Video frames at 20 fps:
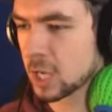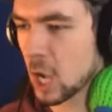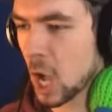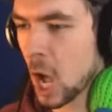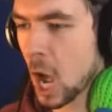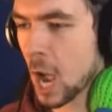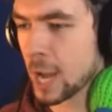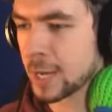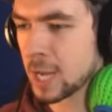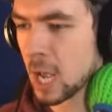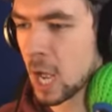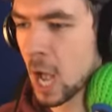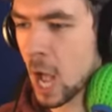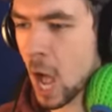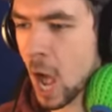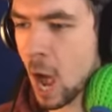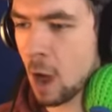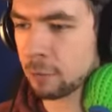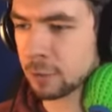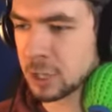God!
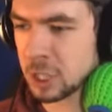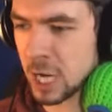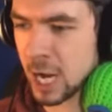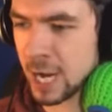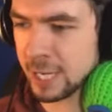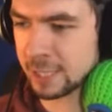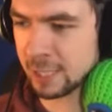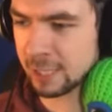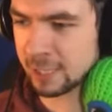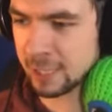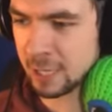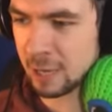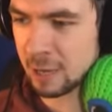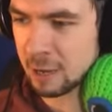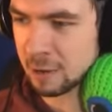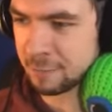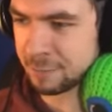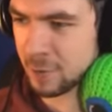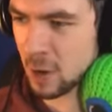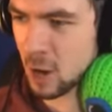Oh, Jesus!
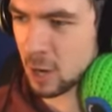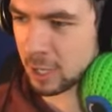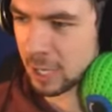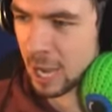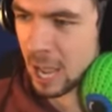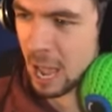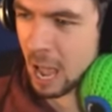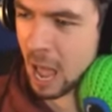Fuck!